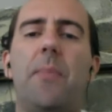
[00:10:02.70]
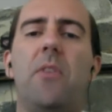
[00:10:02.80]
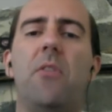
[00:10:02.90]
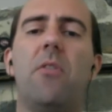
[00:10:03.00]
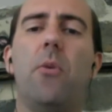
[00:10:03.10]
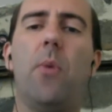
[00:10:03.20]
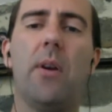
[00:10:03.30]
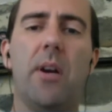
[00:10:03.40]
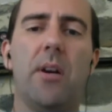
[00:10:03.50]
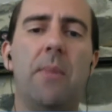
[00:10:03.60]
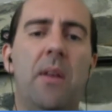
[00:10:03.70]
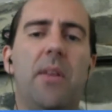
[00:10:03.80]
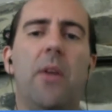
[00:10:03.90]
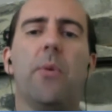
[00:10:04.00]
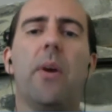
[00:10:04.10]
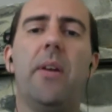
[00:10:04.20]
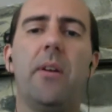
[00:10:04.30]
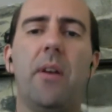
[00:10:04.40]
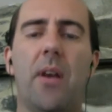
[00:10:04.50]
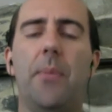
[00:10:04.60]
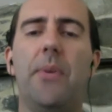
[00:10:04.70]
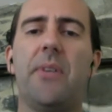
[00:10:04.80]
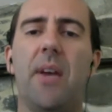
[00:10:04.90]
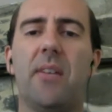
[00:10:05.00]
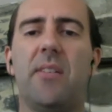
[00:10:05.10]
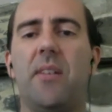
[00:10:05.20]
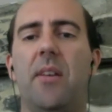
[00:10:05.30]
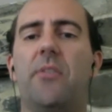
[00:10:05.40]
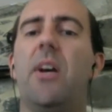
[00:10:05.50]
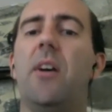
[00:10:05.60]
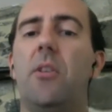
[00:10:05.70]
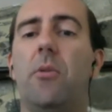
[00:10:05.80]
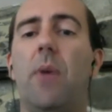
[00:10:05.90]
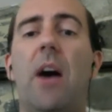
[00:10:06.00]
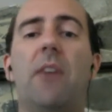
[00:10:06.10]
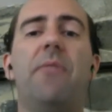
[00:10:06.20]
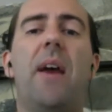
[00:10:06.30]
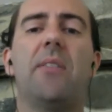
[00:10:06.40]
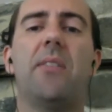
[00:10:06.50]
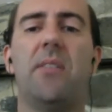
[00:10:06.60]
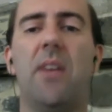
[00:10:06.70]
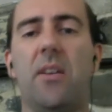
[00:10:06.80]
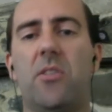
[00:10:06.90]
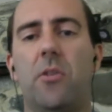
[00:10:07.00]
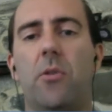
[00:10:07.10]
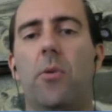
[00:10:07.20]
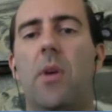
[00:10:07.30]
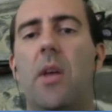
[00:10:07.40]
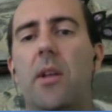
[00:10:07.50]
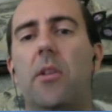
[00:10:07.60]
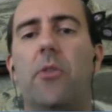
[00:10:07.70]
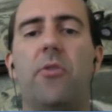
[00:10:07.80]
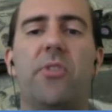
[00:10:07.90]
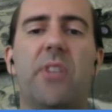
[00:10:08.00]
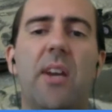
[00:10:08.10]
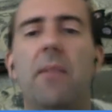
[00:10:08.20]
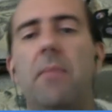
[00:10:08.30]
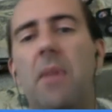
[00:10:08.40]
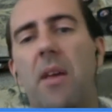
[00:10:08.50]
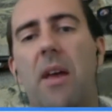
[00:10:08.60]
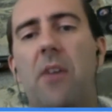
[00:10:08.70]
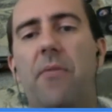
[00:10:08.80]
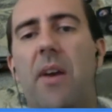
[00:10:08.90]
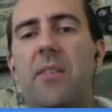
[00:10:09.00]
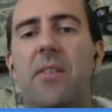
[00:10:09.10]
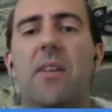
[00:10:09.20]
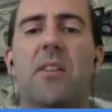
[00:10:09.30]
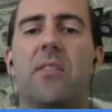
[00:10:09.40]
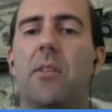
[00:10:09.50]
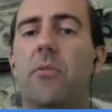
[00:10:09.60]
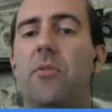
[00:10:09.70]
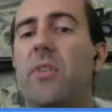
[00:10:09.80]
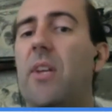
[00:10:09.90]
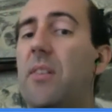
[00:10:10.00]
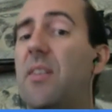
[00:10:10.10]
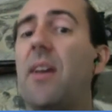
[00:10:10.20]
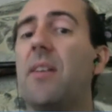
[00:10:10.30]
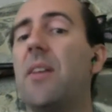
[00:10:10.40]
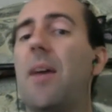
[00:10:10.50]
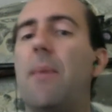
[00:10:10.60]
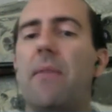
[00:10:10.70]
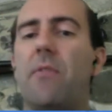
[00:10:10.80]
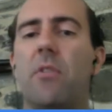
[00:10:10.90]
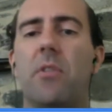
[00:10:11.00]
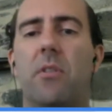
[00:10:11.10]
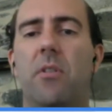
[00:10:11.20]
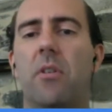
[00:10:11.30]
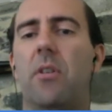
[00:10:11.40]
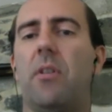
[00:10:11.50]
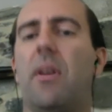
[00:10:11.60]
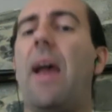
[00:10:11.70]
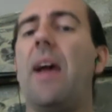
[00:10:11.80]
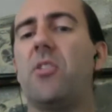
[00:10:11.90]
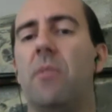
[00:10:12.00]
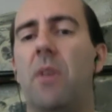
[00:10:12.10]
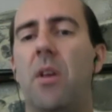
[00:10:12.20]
in your URL. They run a couple tests, and they'll tell you how fast it takes to load your site, how fast it takes to load your site the second time after your cache